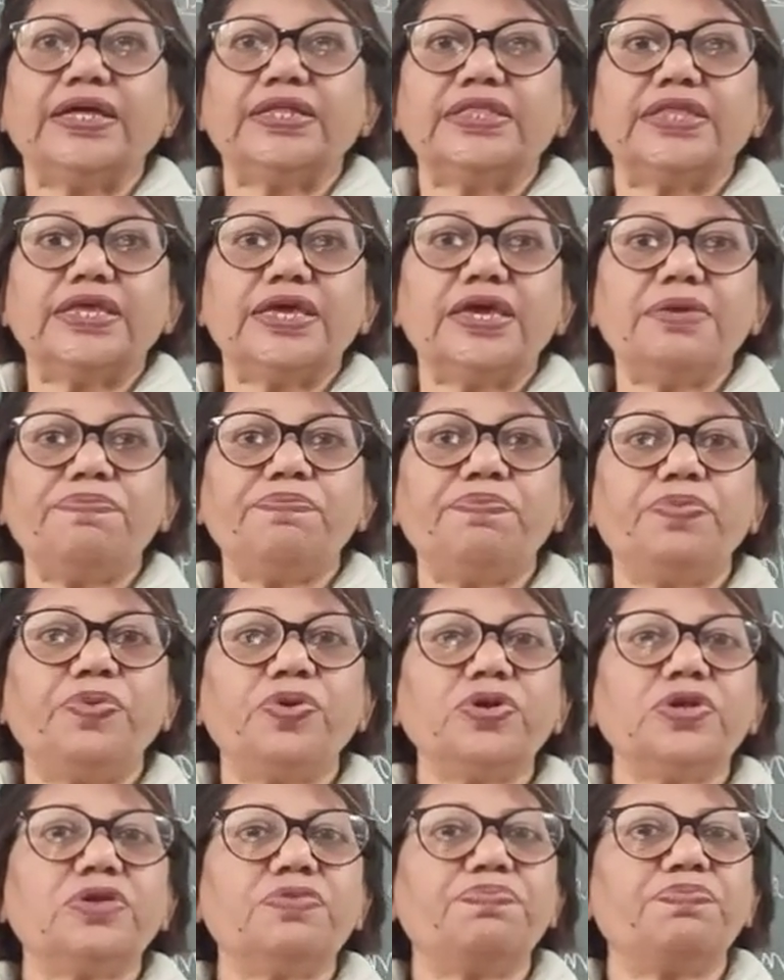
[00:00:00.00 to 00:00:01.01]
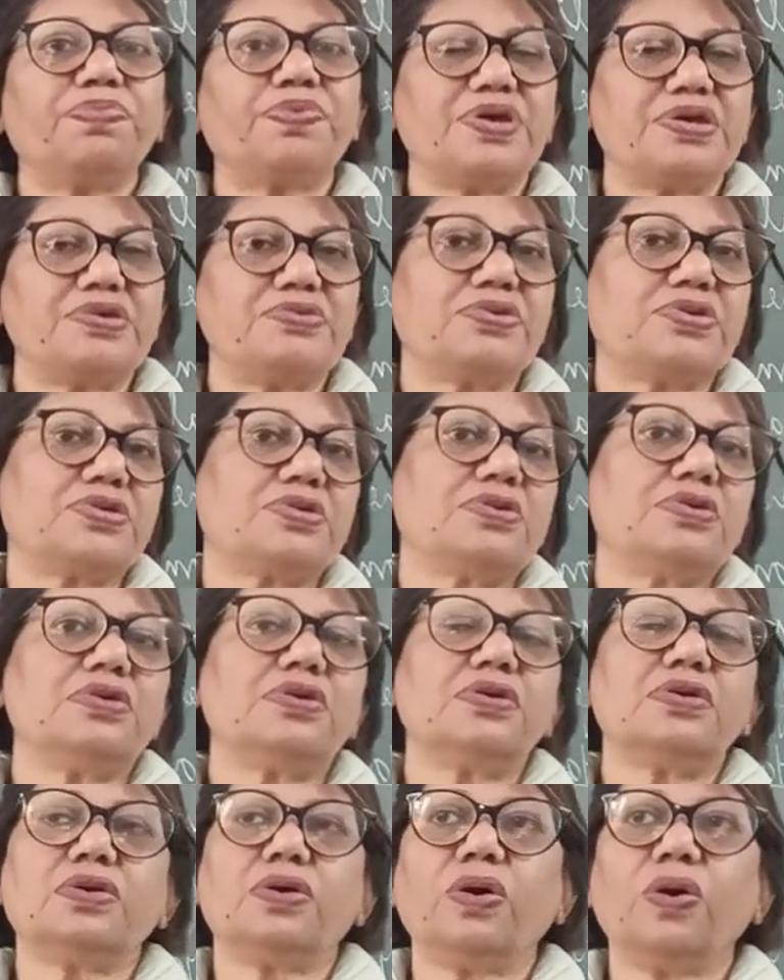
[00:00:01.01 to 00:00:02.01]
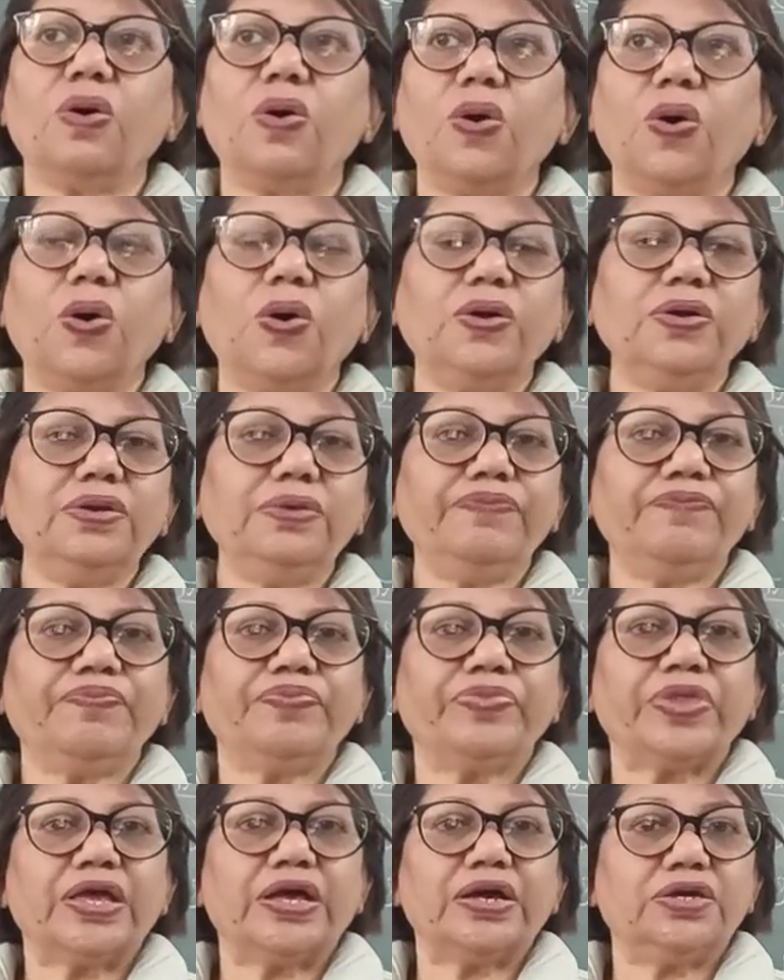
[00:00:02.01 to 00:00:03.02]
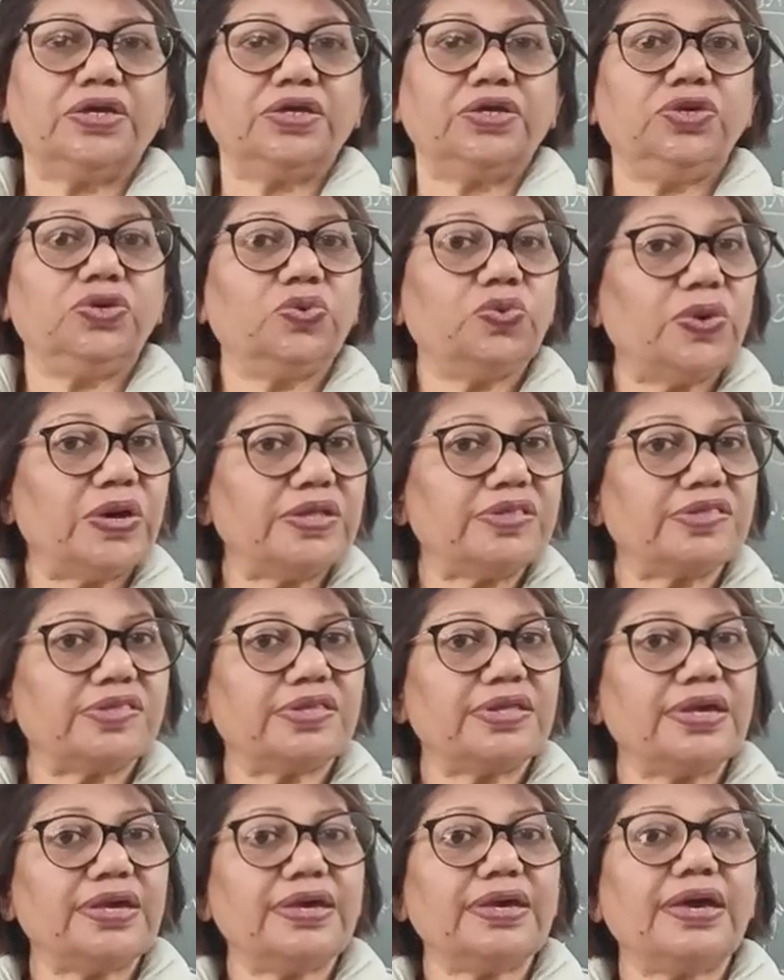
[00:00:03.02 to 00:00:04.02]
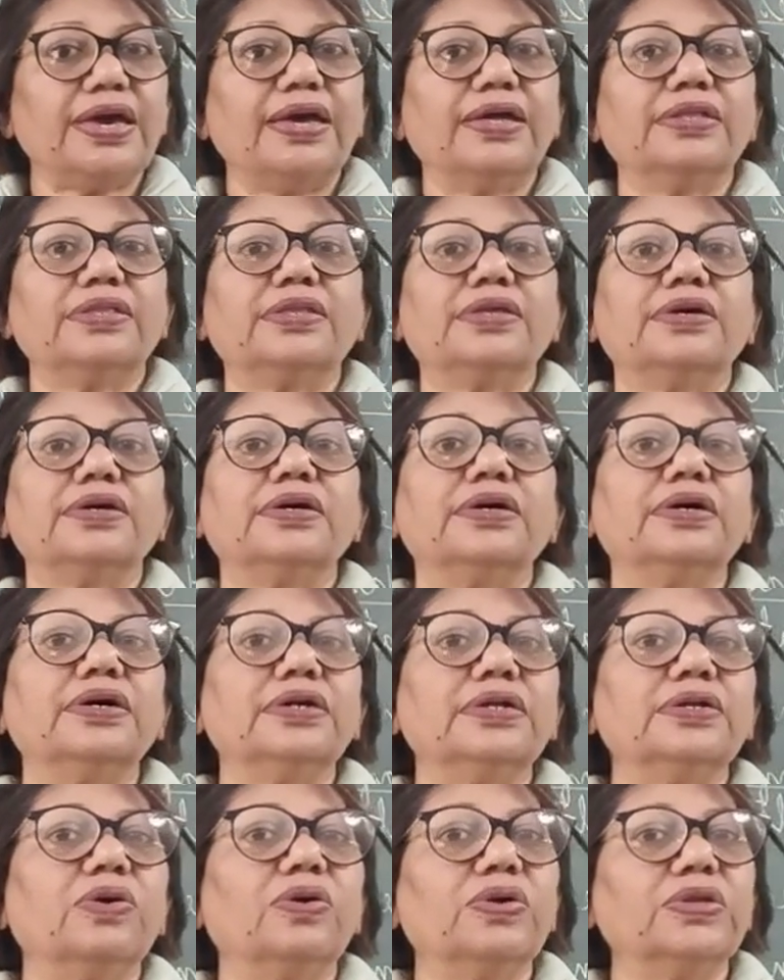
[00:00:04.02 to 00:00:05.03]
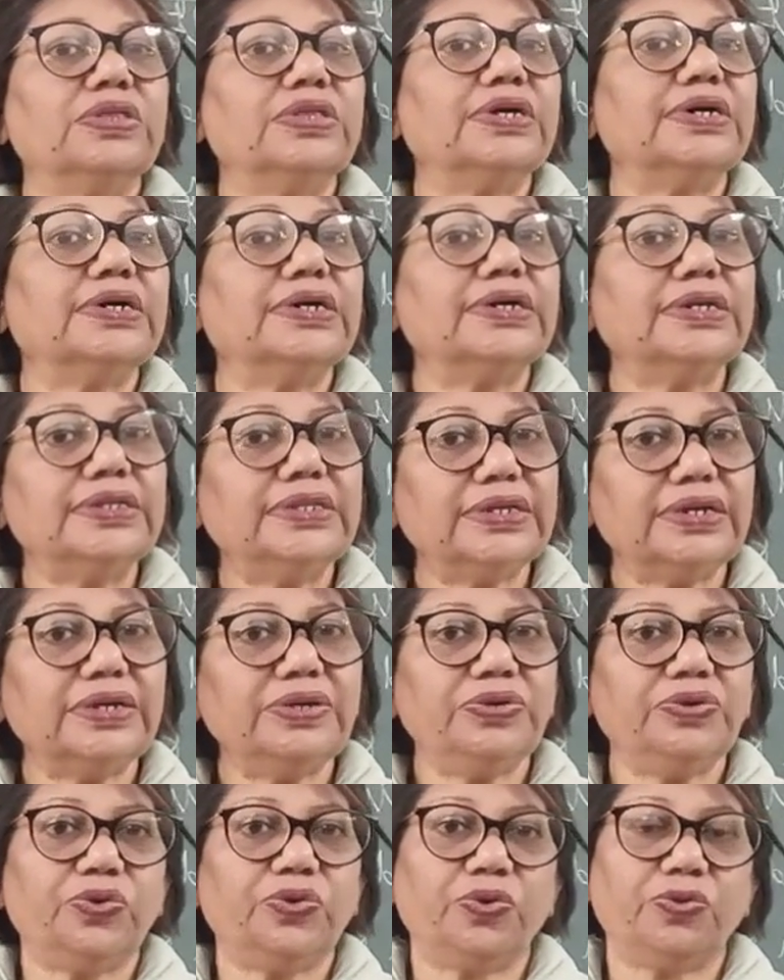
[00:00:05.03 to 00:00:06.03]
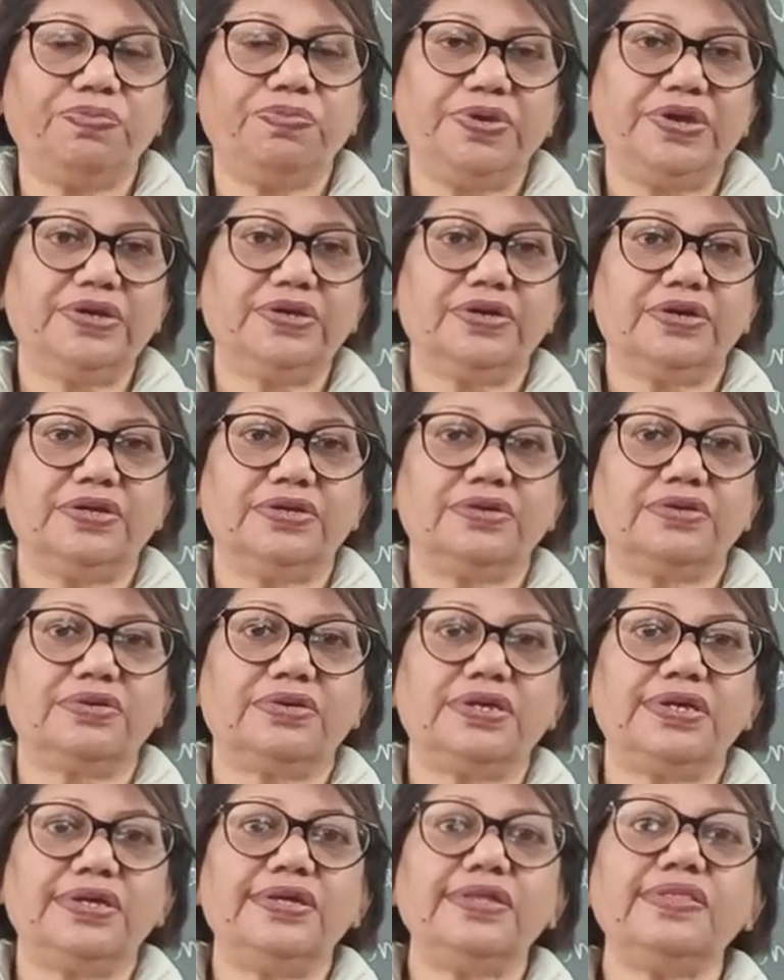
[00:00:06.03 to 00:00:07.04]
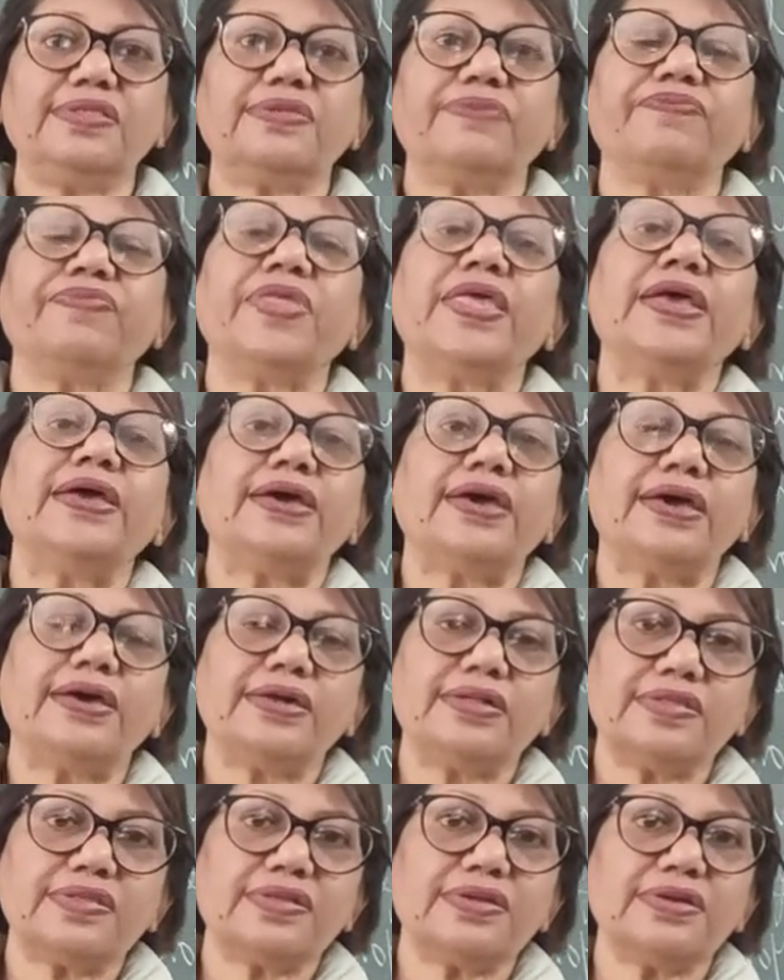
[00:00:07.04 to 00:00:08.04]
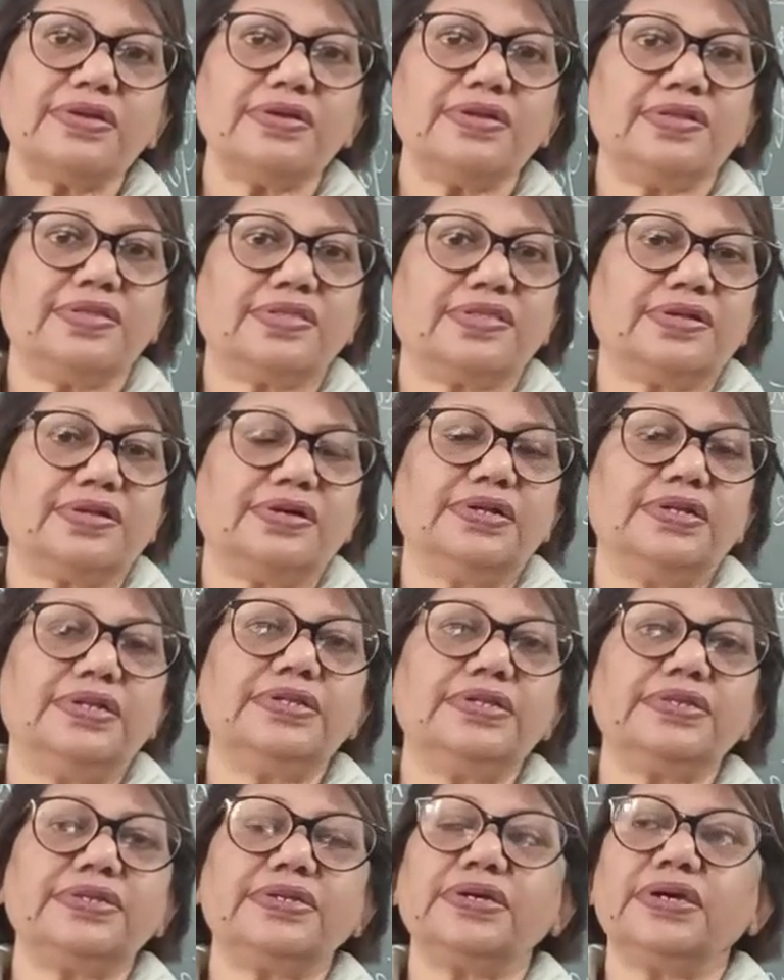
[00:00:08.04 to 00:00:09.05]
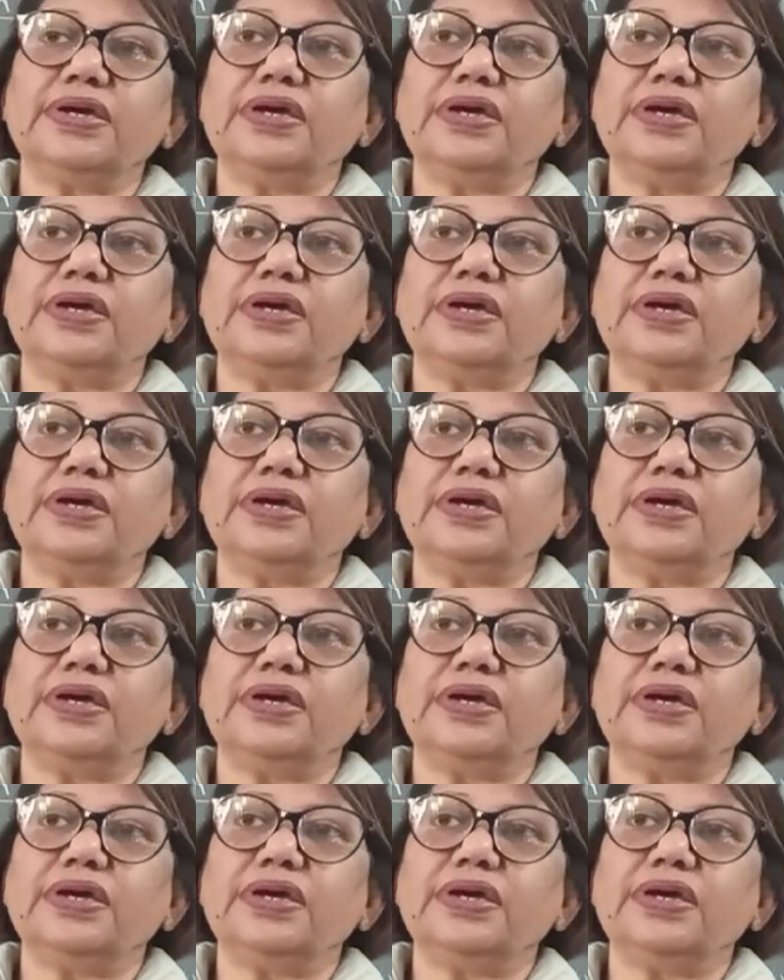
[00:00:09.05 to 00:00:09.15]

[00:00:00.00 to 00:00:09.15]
they put pressure on USA and on the other European countries. As a result,